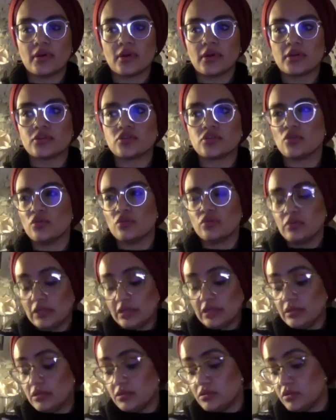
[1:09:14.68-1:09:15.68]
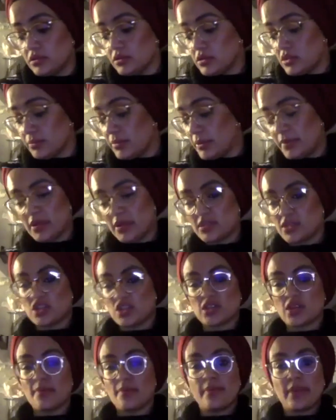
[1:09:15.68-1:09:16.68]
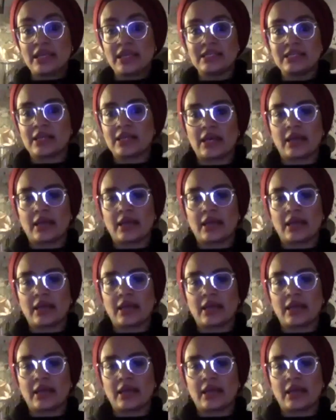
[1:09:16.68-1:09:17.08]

So some people are just amazing